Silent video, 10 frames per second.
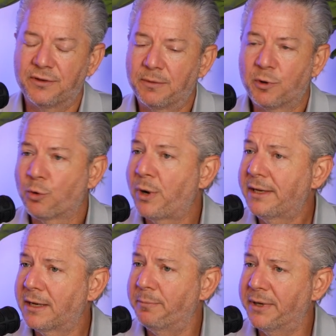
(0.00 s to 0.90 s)
some
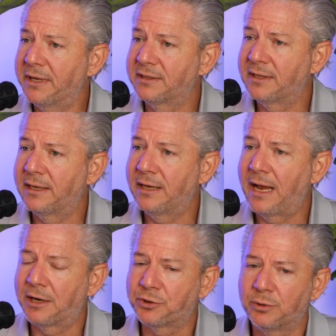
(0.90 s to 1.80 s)
great companies that
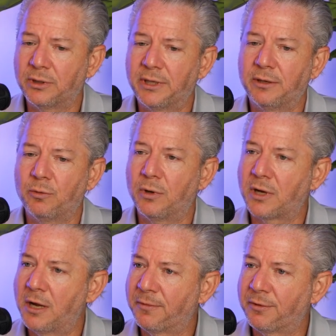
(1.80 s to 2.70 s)
actually
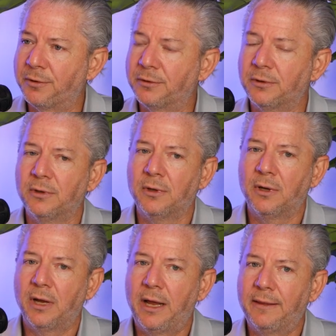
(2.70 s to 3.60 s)
will come through,
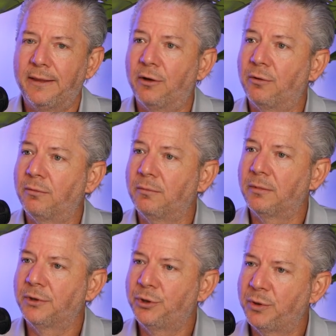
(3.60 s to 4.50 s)
and they'll
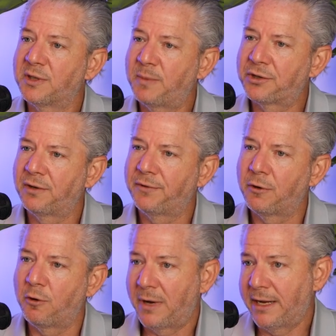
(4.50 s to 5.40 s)
do an inspection of
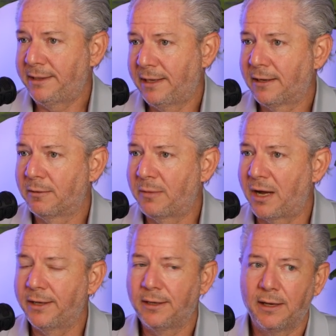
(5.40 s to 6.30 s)
your home. I did it on
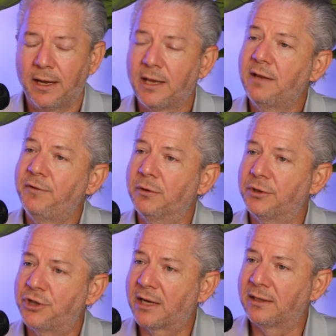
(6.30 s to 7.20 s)
mine, and give
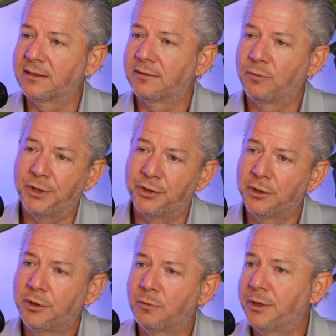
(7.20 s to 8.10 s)
you a checklist: what you
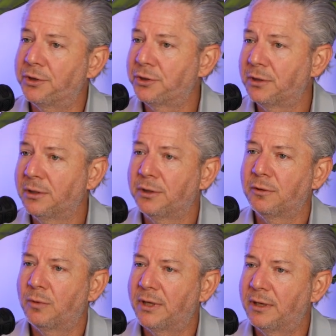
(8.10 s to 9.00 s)
should do, what you shouldn't
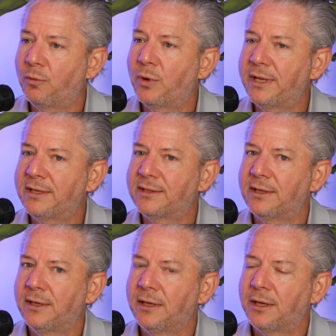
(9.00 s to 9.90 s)
do, what
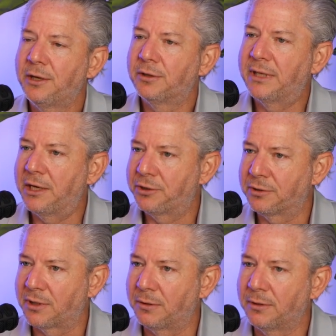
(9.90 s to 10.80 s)
is your
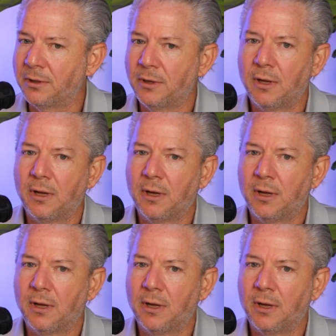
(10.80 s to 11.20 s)
danger zone,